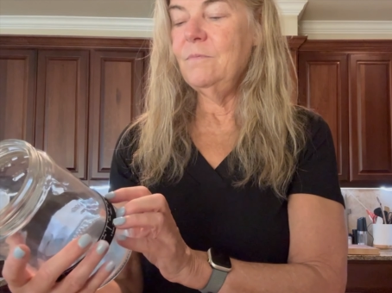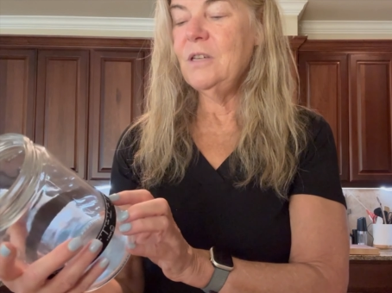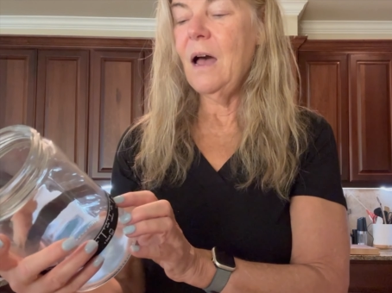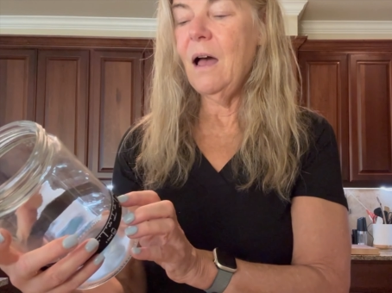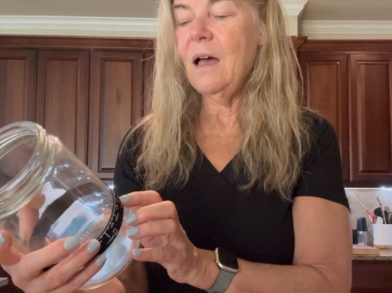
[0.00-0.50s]

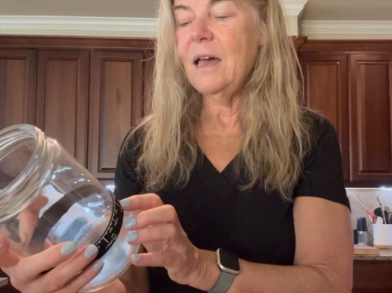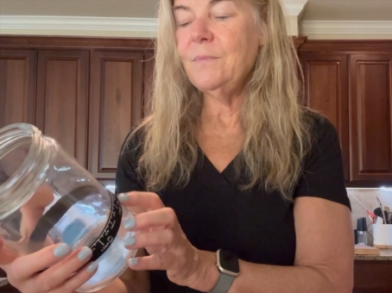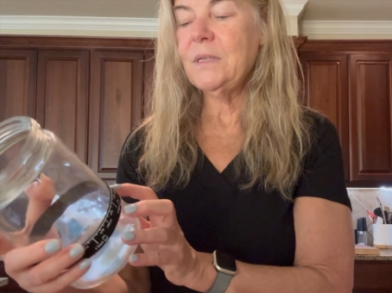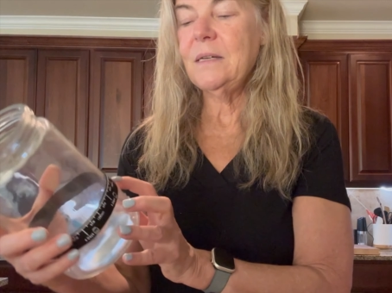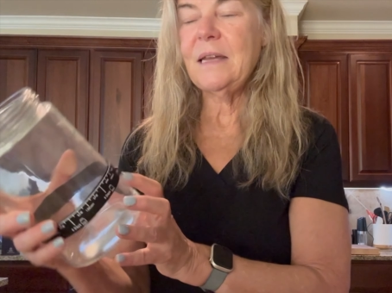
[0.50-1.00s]

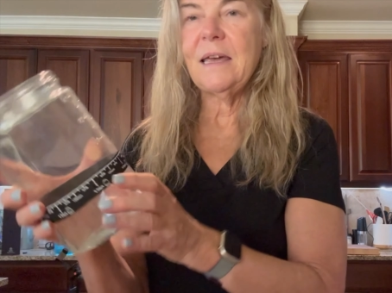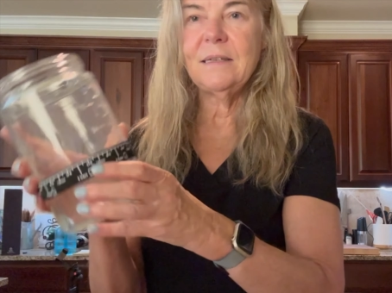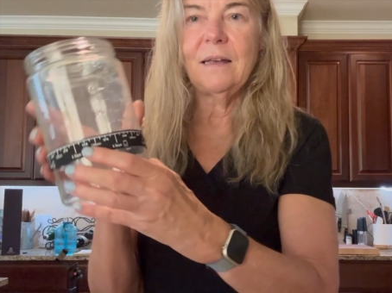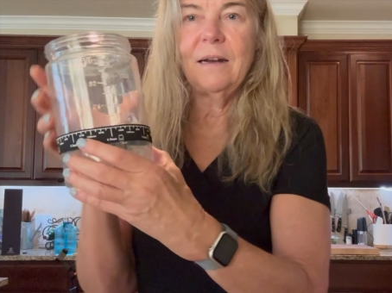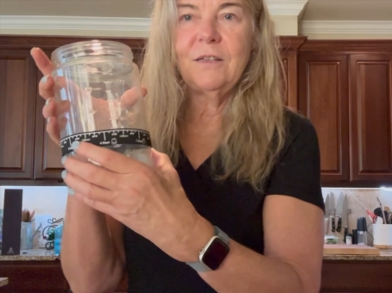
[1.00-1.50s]
times and
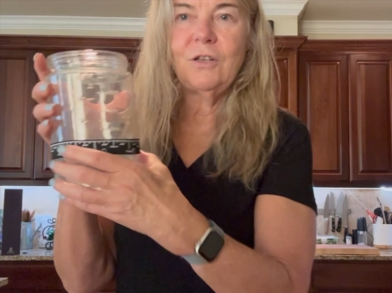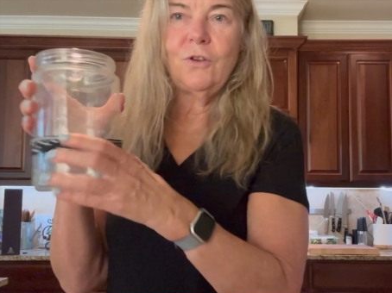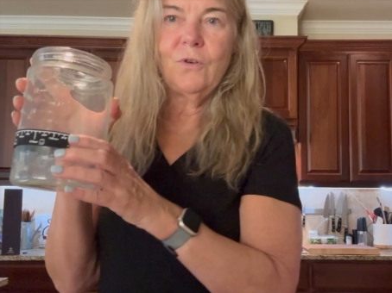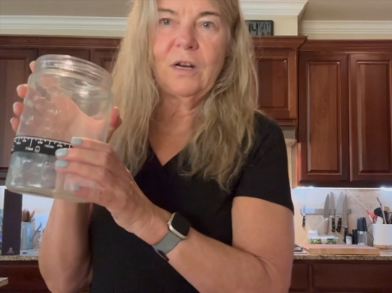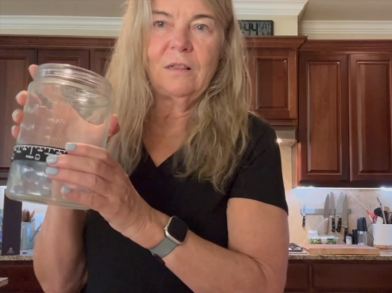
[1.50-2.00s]
days on it, so
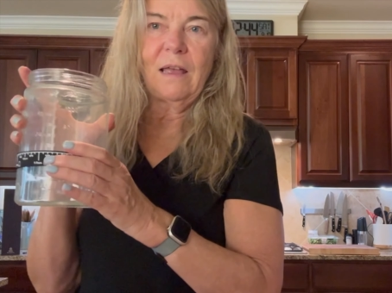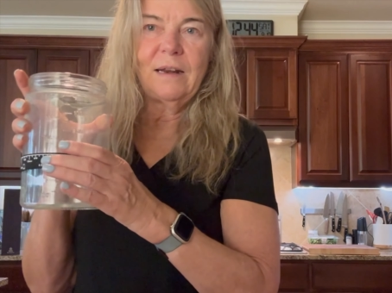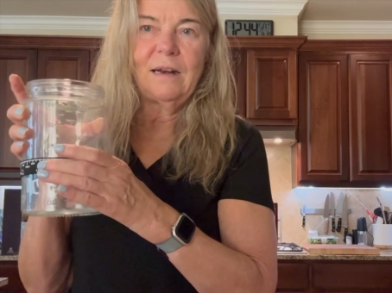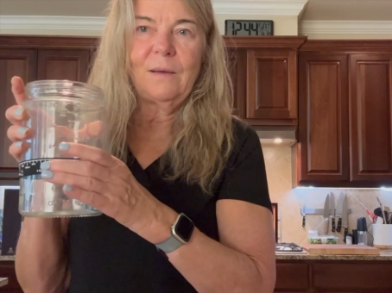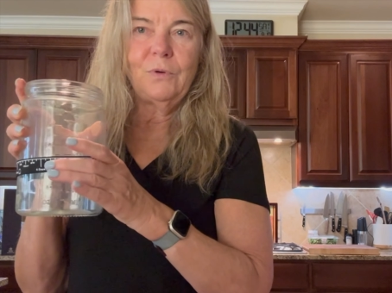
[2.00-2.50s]
you can
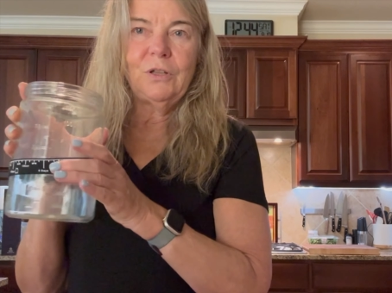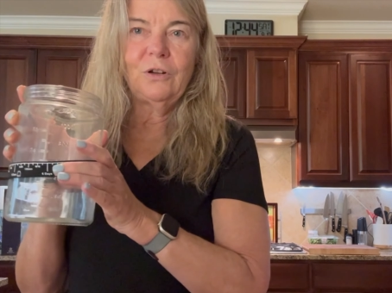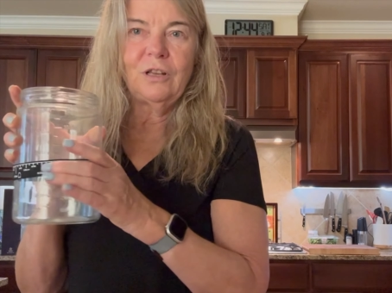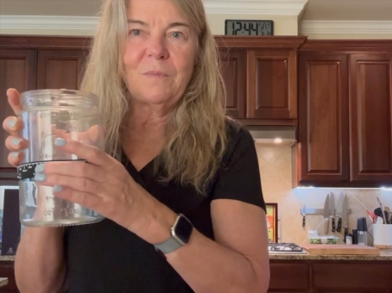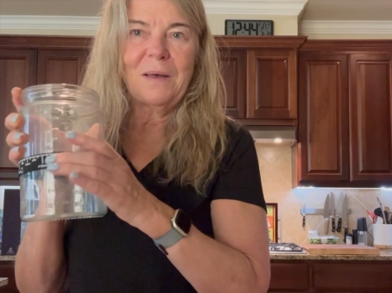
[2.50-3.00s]
align it up with your
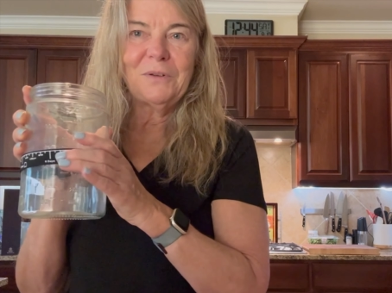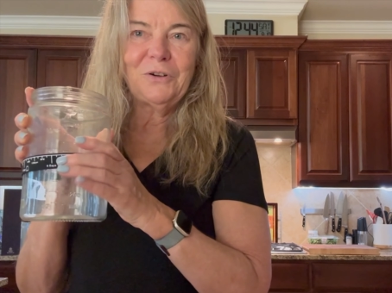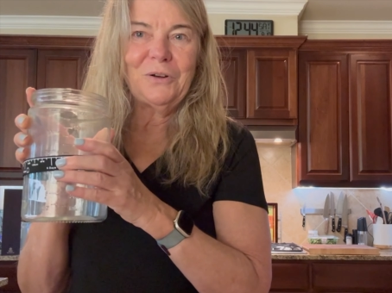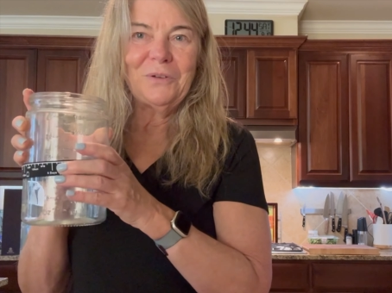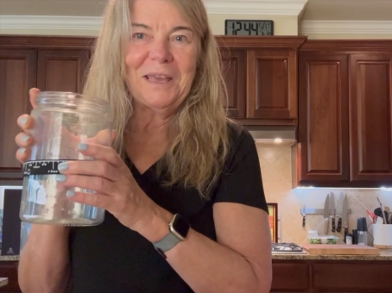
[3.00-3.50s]

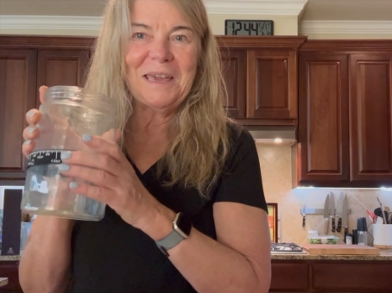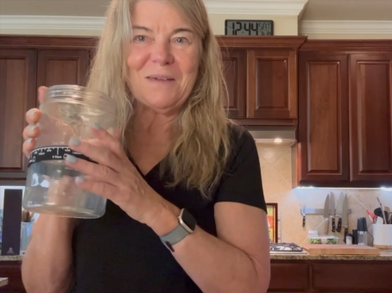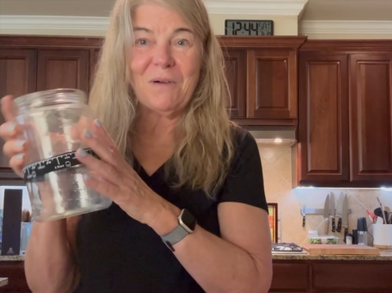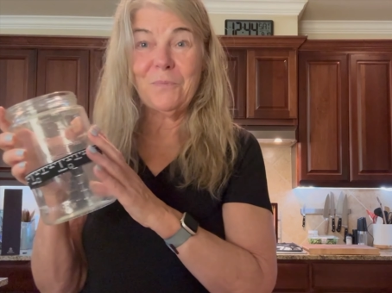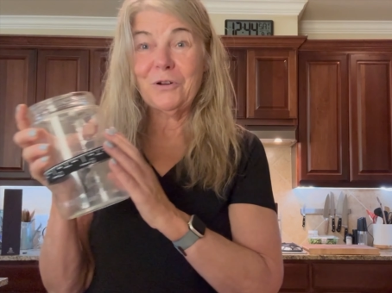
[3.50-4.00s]
thermometer and really
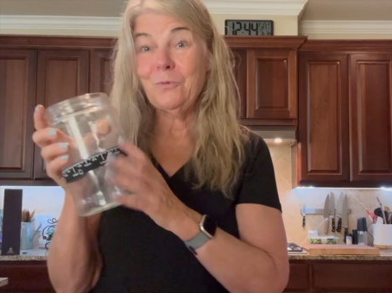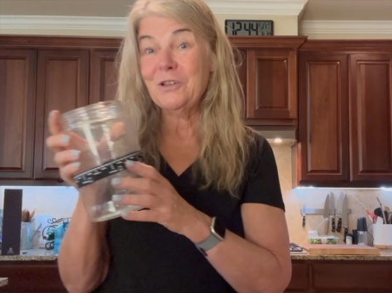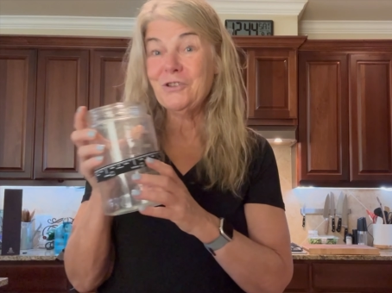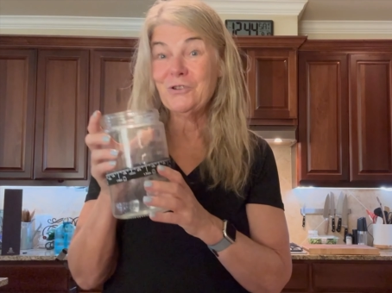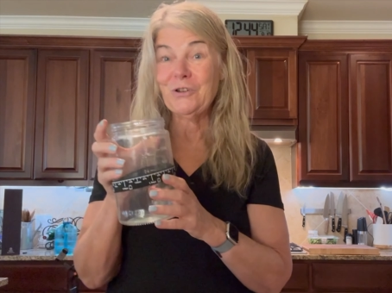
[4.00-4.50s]
keep up with
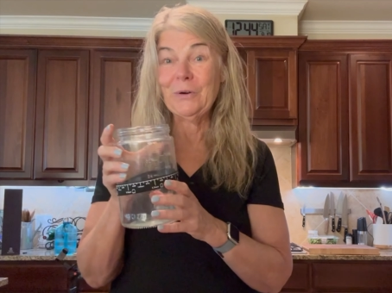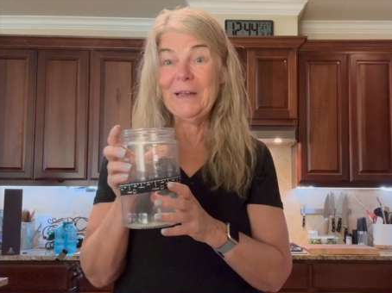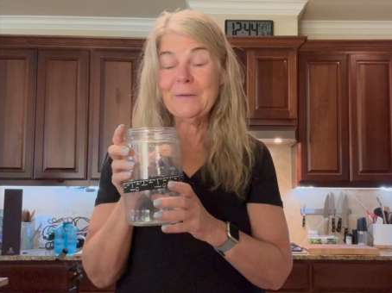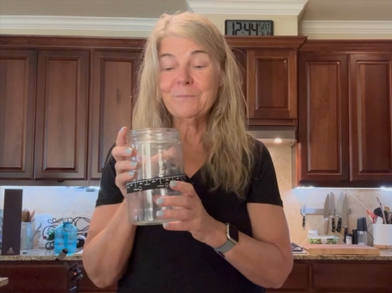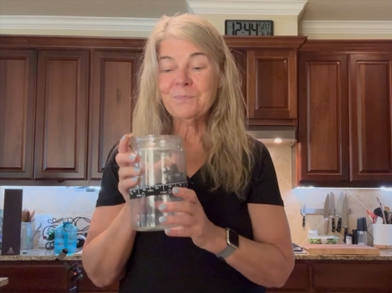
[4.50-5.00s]
what you're
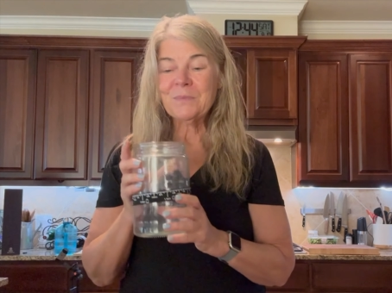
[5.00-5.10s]
doing.